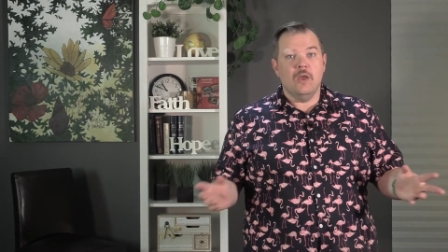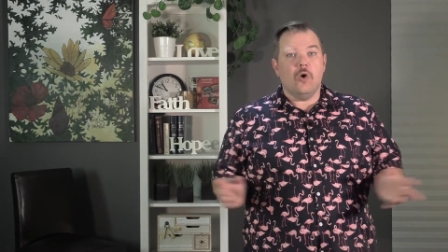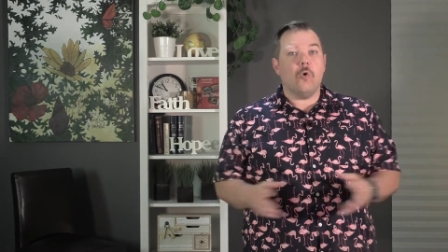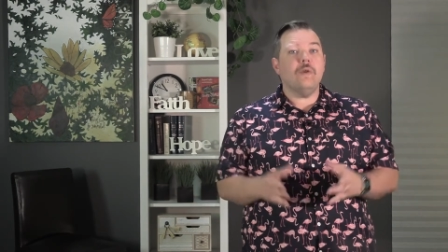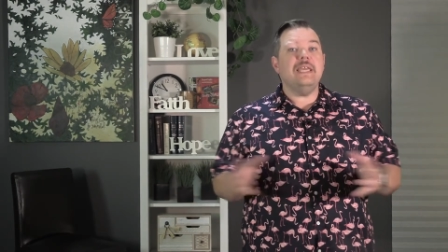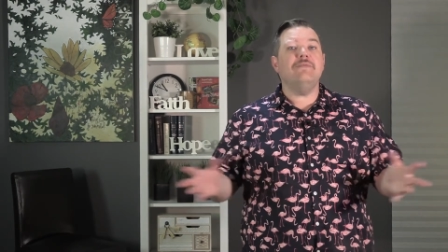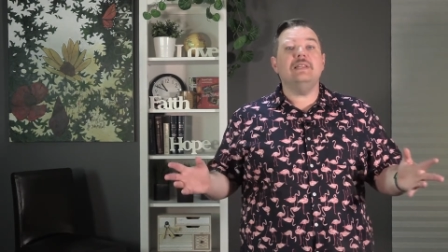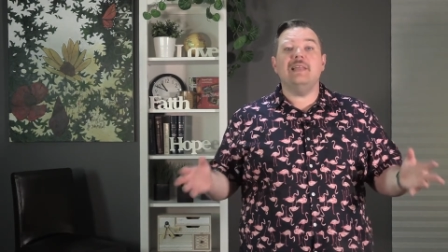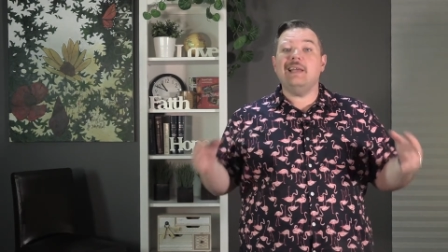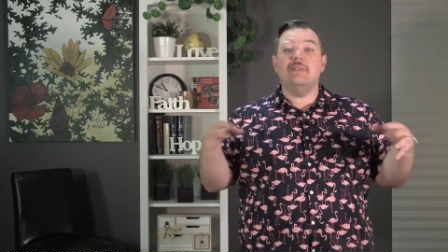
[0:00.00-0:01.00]
or even
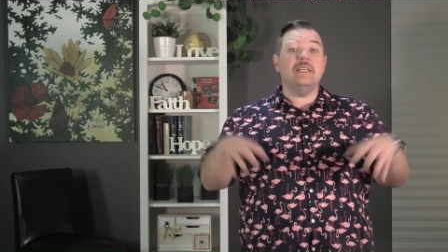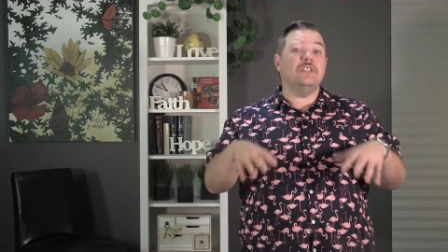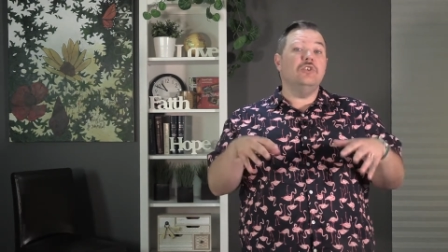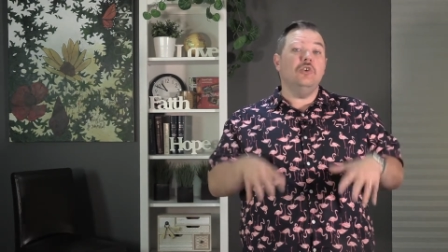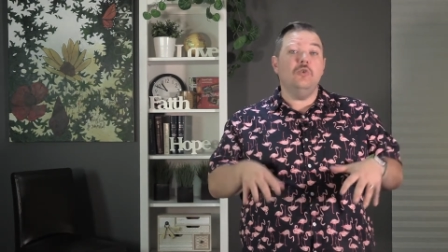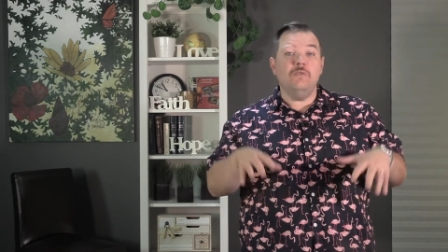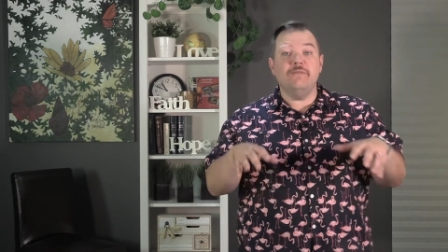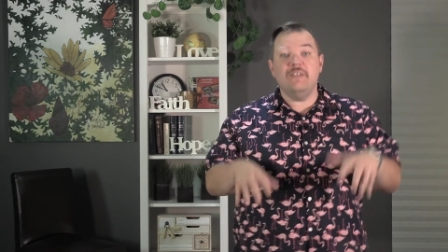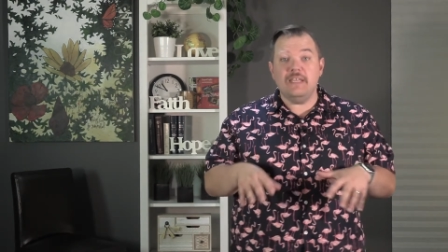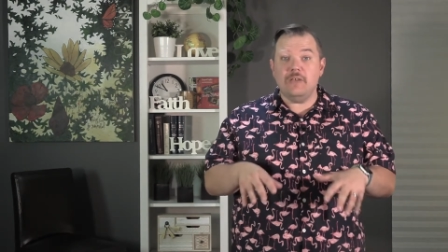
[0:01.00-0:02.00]
like this new
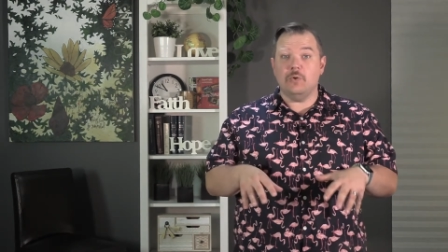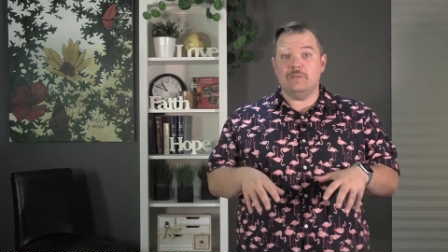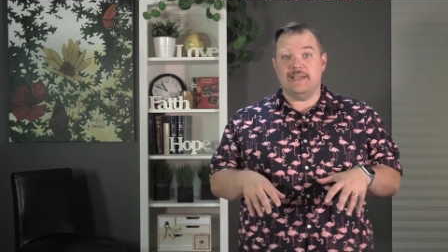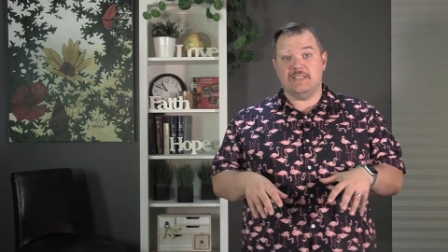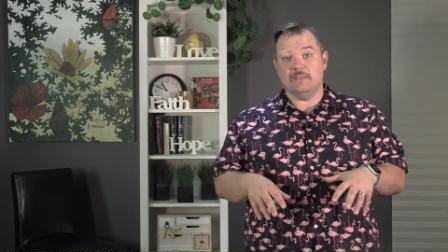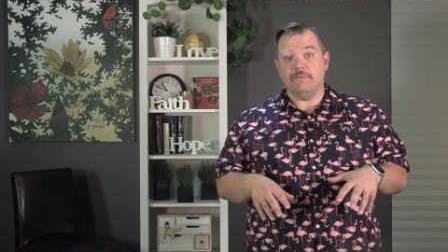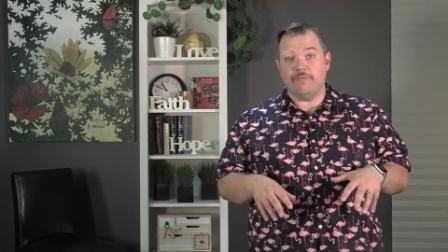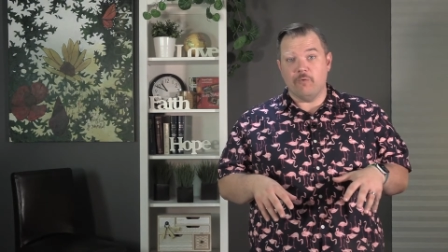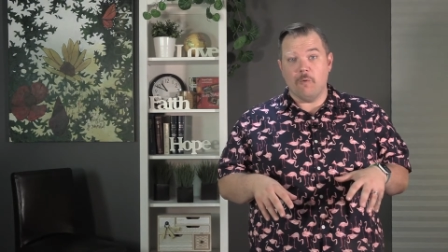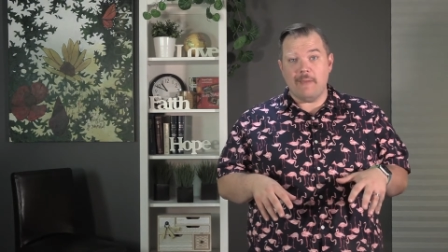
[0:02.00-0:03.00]
video lesson
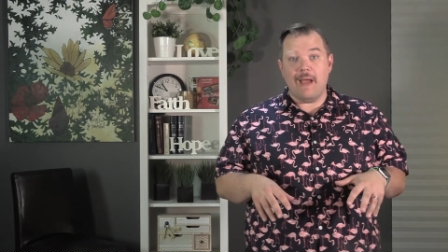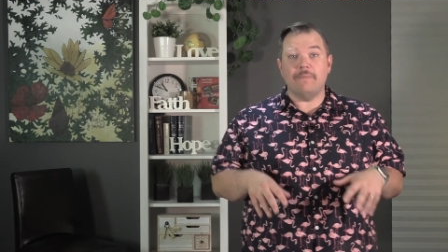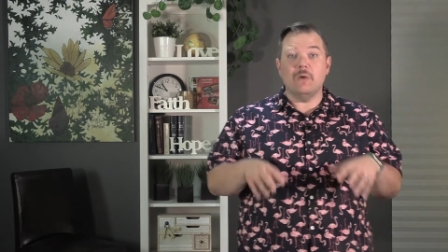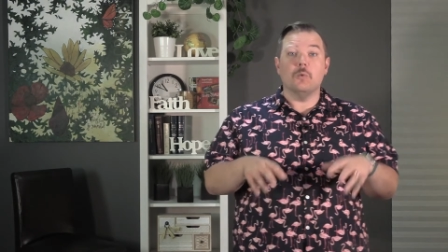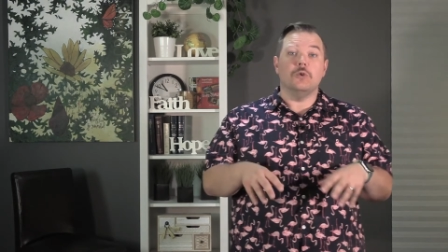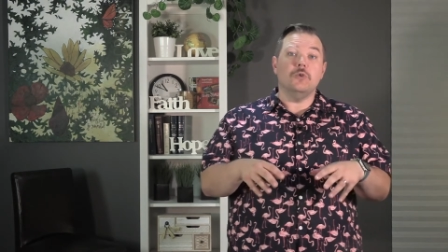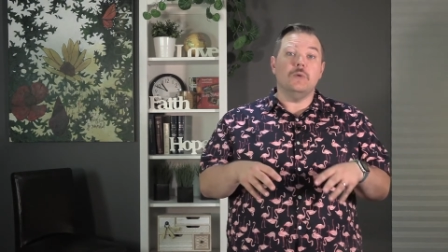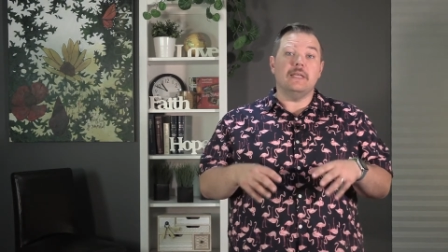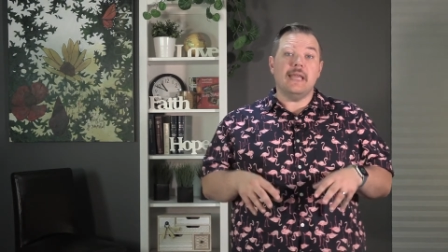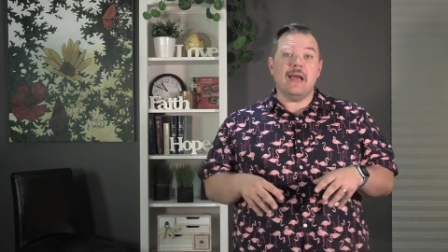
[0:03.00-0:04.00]
format that we're
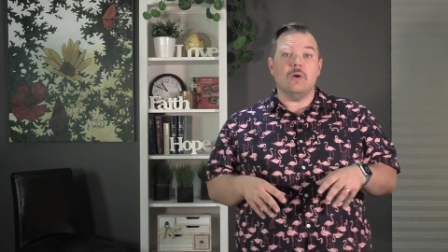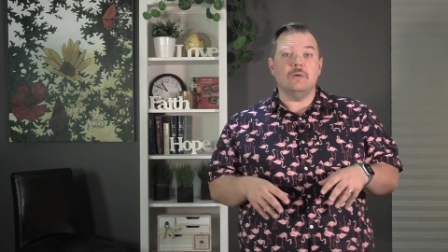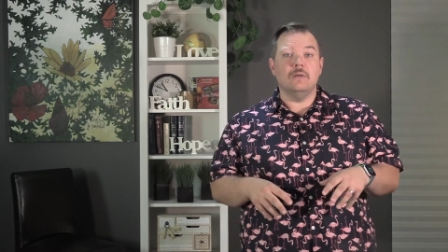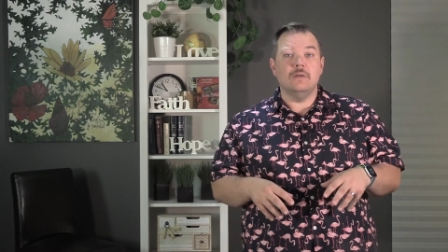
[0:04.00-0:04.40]
doing now.